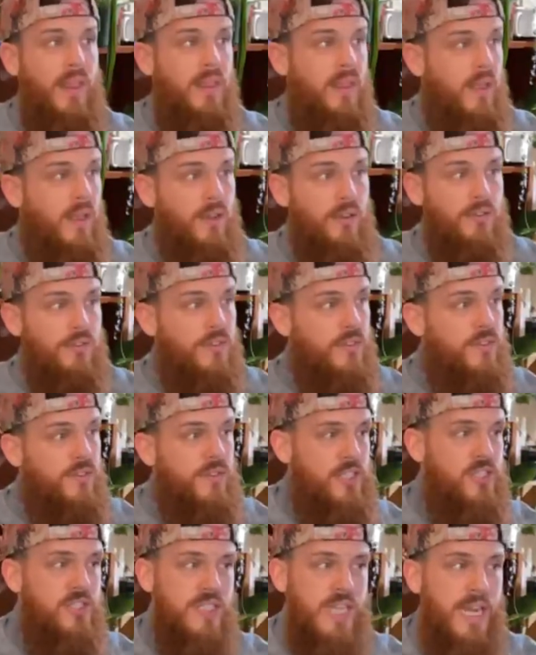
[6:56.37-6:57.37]

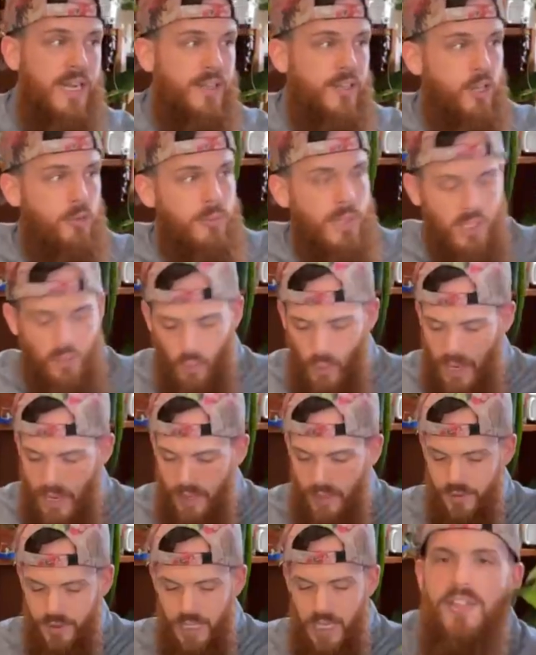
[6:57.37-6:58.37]
they just kind of go buck
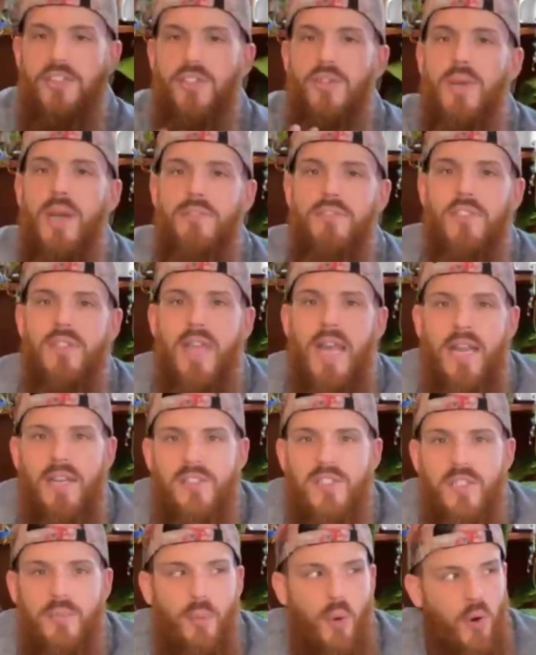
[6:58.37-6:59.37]
wild. I do have to kind
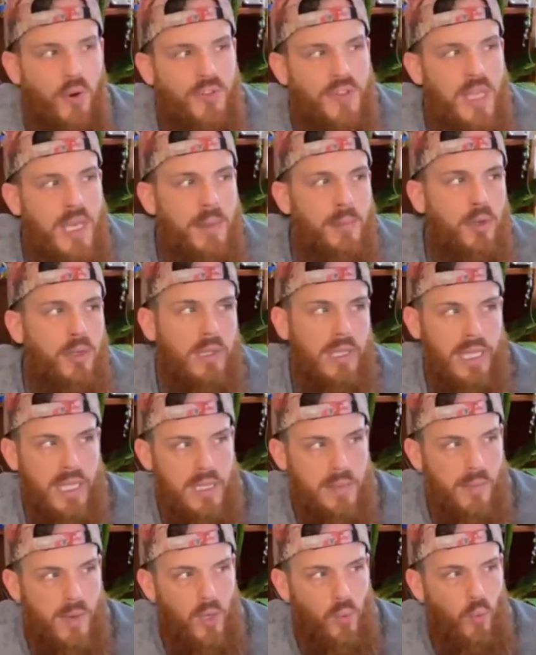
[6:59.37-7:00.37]
of support them or
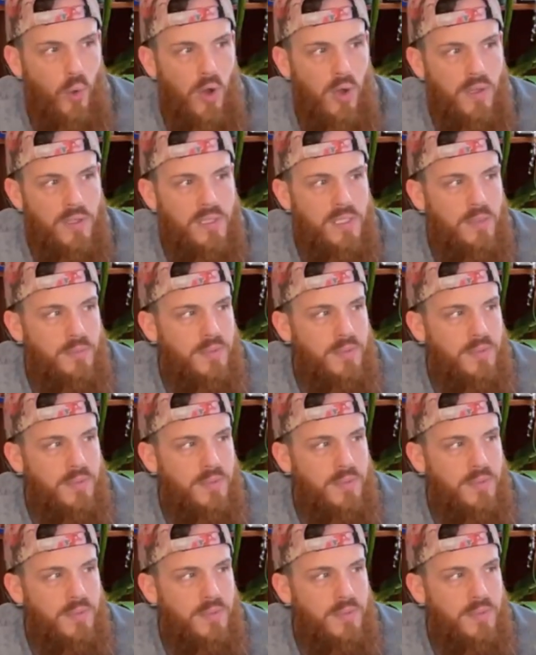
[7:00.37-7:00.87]
lean them on walls